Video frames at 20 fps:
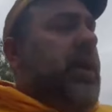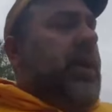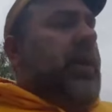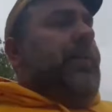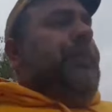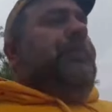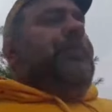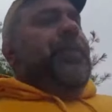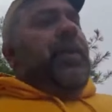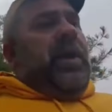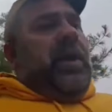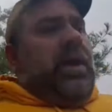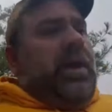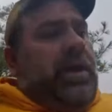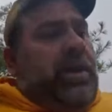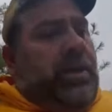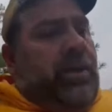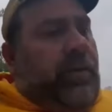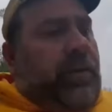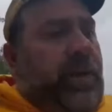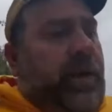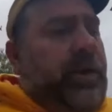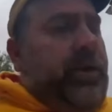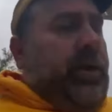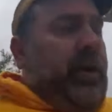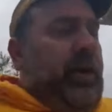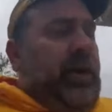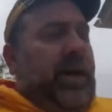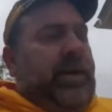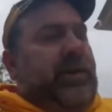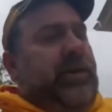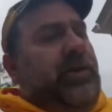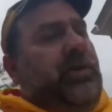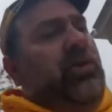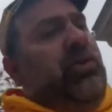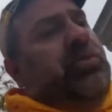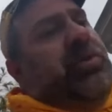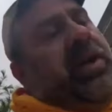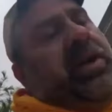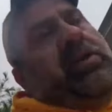um, you know the, the collector
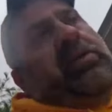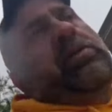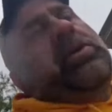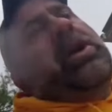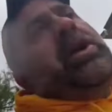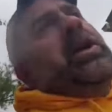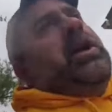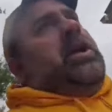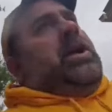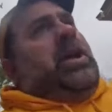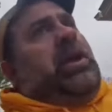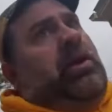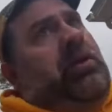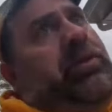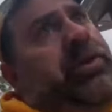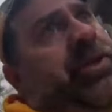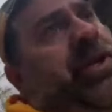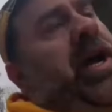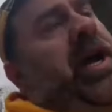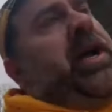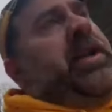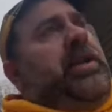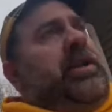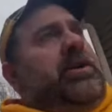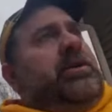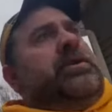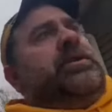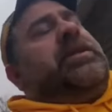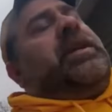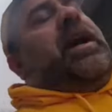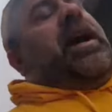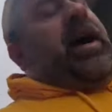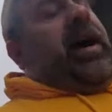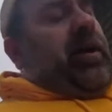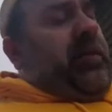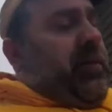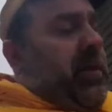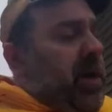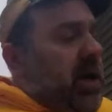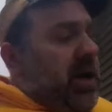groups i know you know john deere's
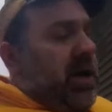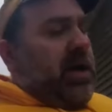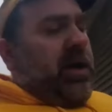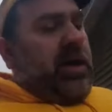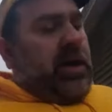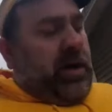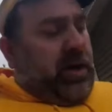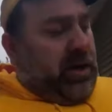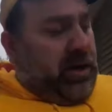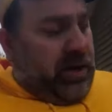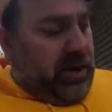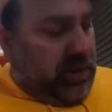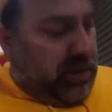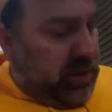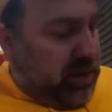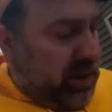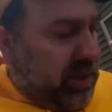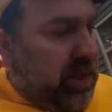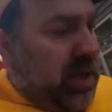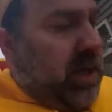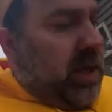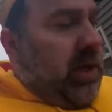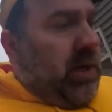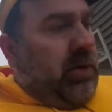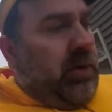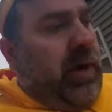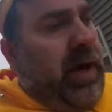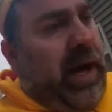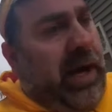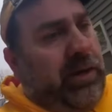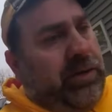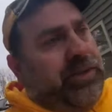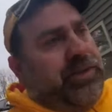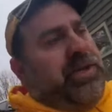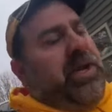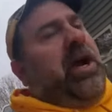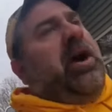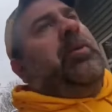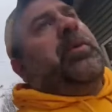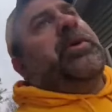got them uh, you know, Allis
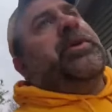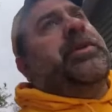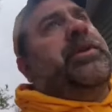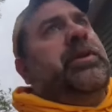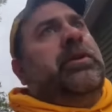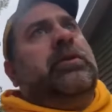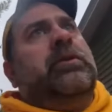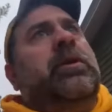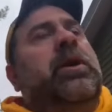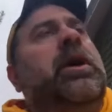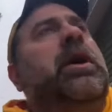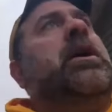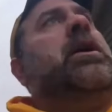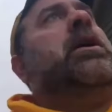Chalmers, you know,